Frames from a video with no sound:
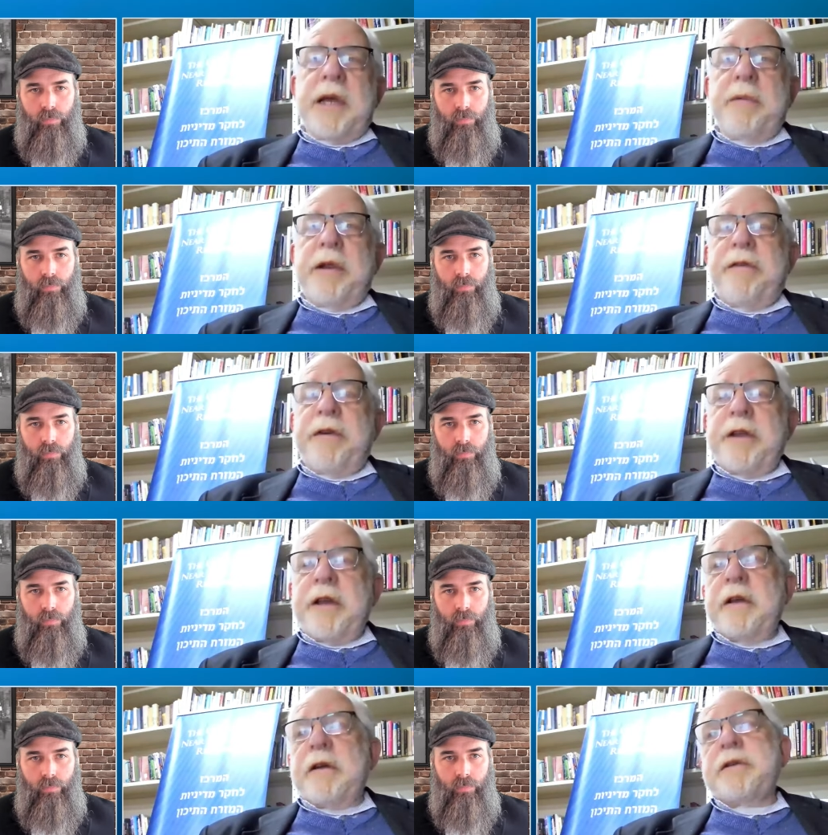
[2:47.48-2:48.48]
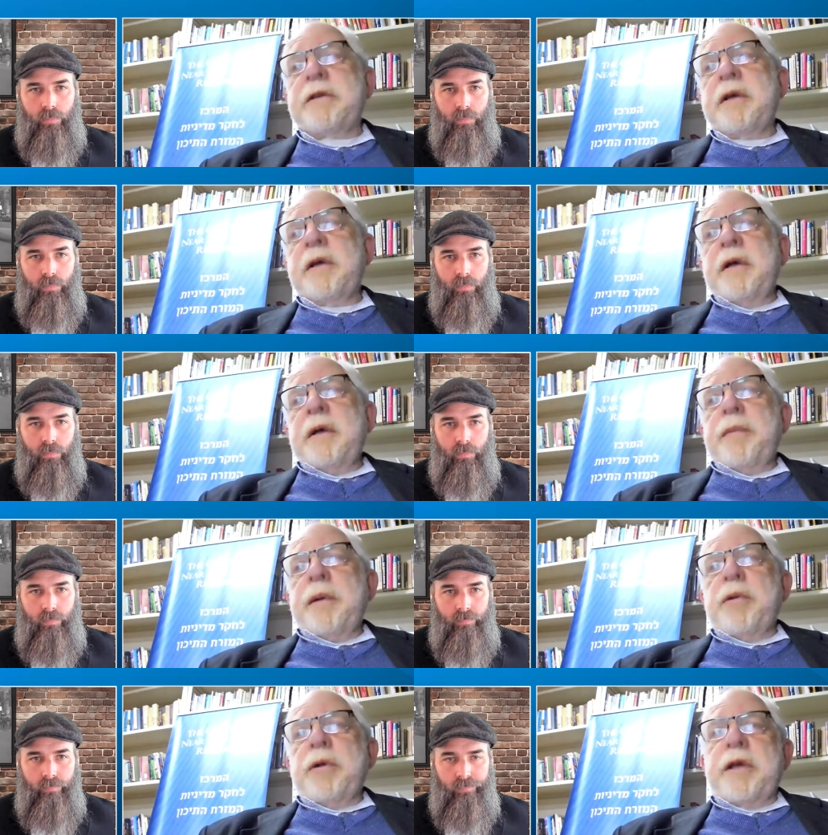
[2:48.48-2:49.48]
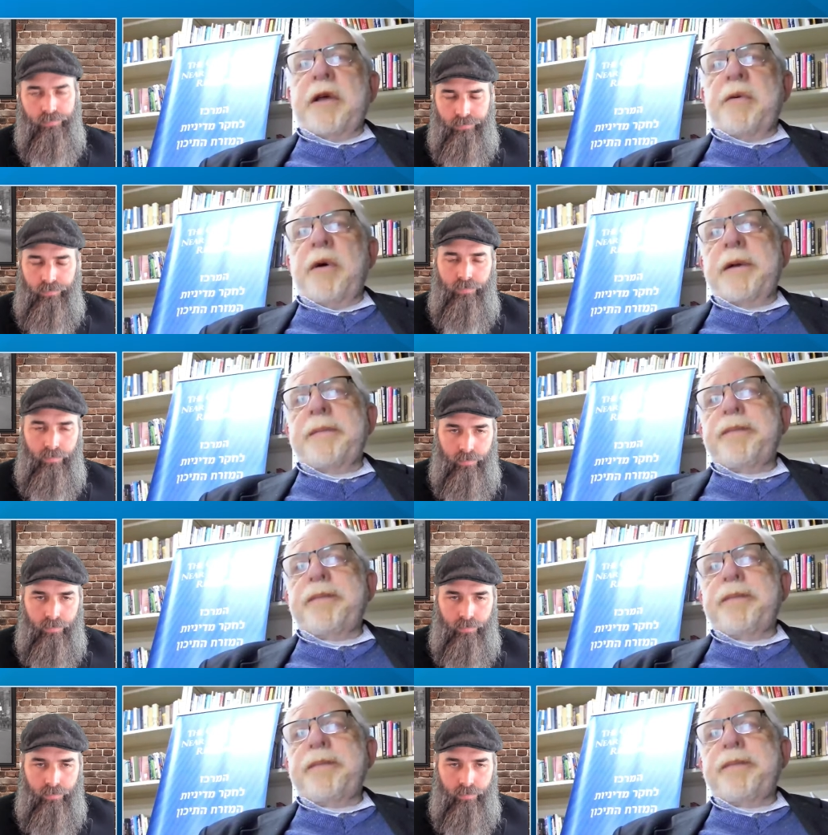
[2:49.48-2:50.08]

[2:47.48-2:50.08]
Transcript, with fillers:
Speaker 1: imminent for 10 years, people look the other way.